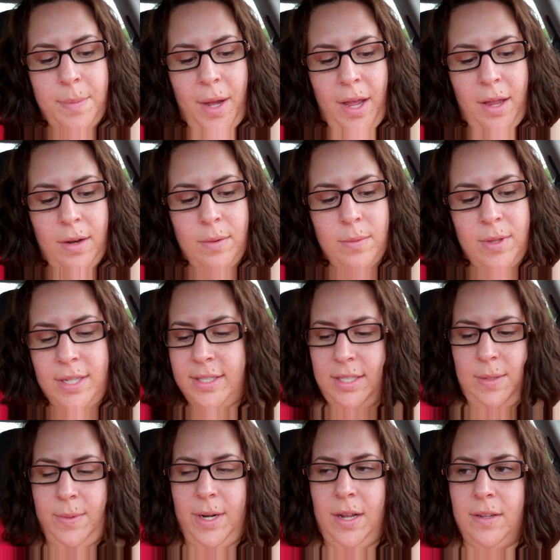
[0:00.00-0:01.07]
But let's
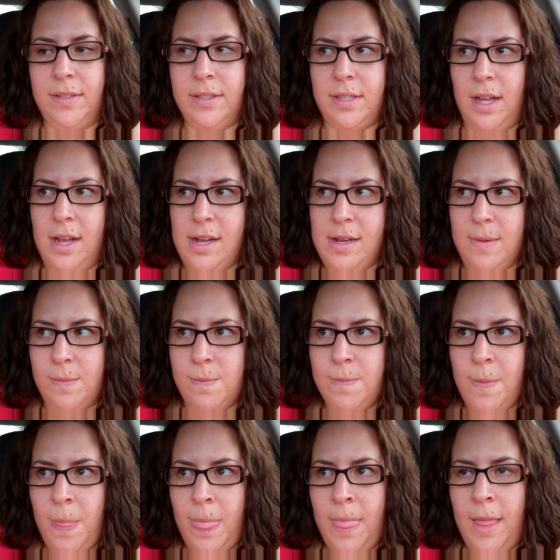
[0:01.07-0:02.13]
see what else. I'm
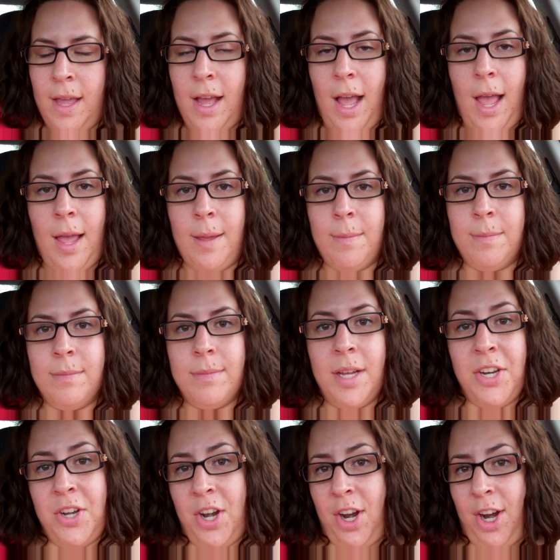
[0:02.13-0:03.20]

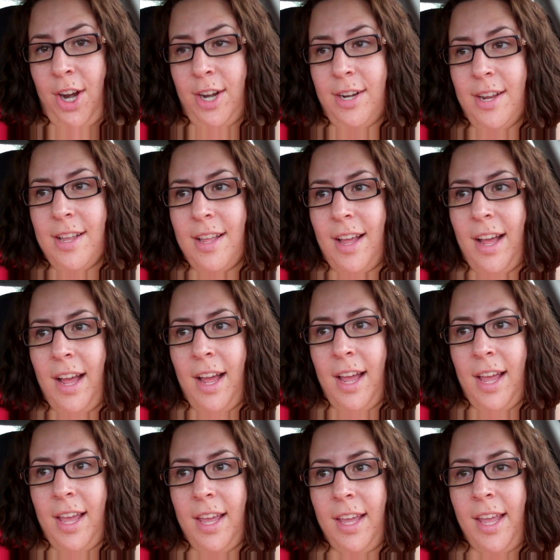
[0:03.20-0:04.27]
a nerd.
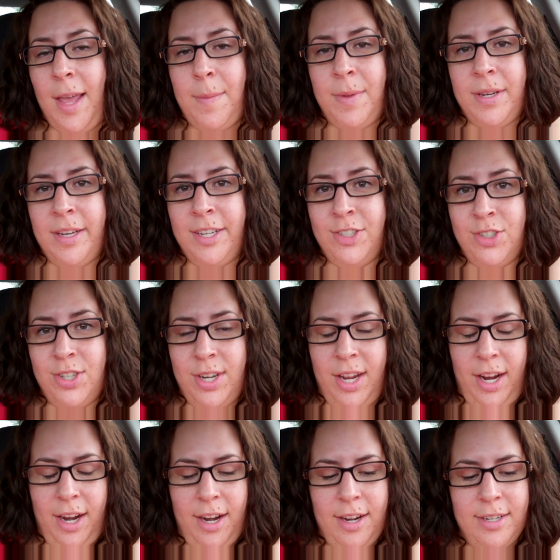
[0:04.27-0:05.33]
I am an
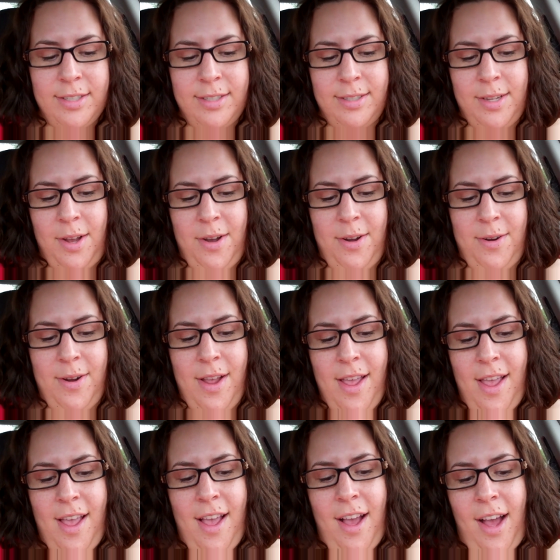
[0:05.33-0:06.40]
engineer, so
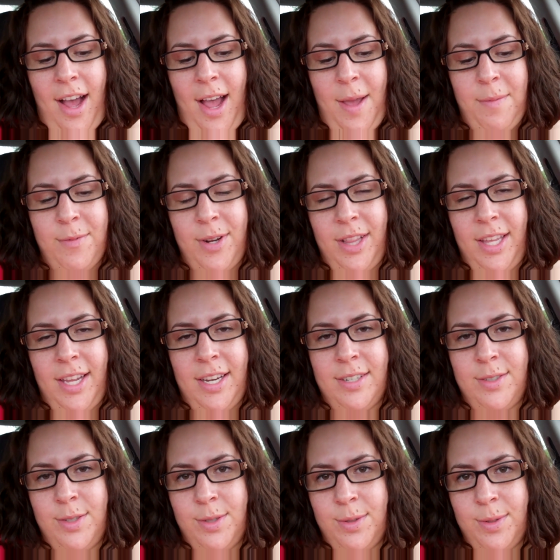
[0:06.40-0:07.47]
I'm really
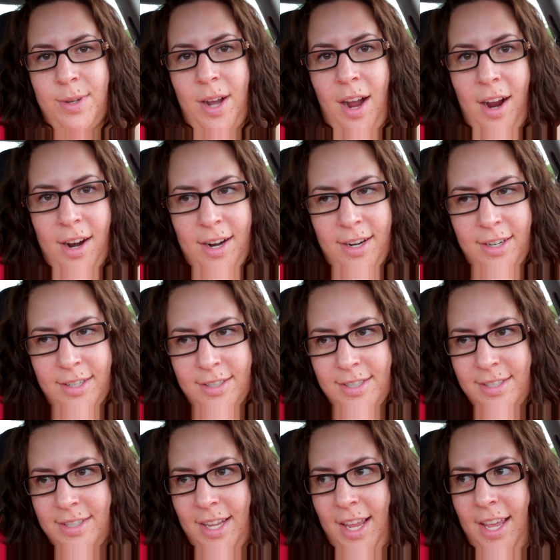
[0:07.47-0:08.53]
into
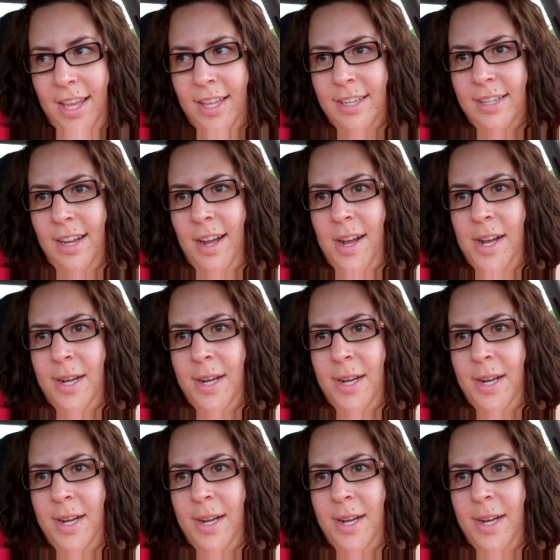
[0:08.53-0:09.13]
cars, and